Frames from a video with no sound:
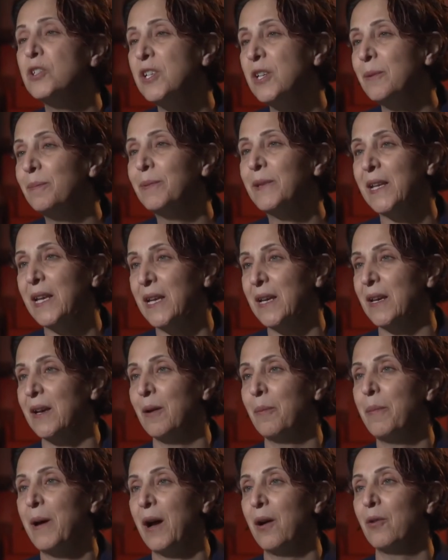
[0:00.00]
deeply
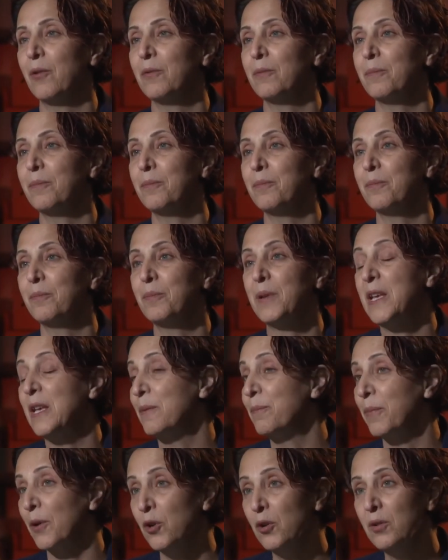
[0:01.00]
about
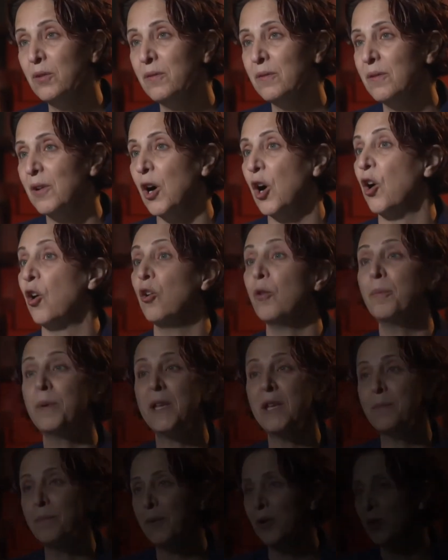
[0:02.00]
people, all
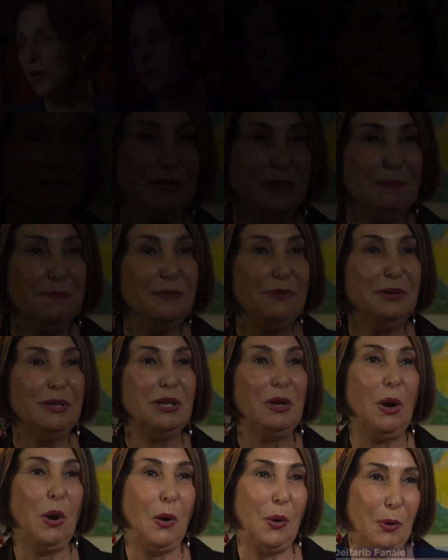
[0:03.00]
people. We
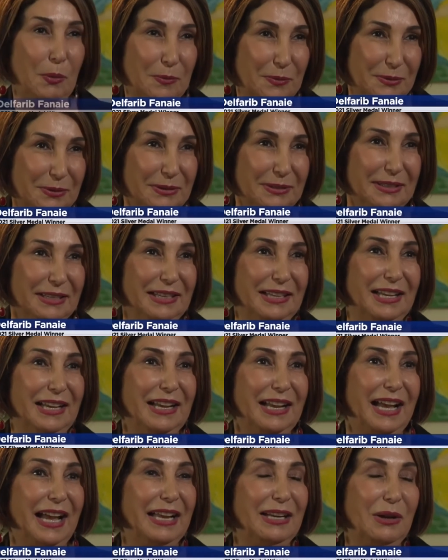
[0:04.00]
bring hope,
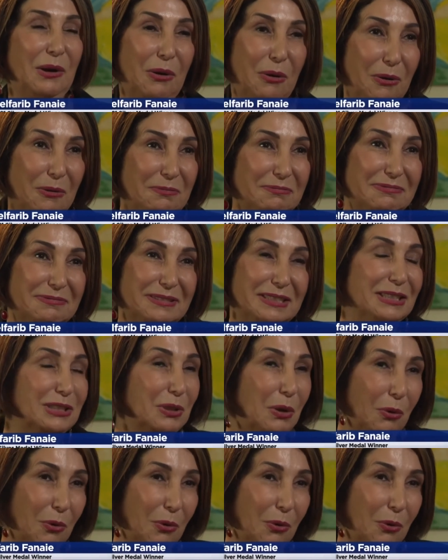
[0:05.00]
and hope is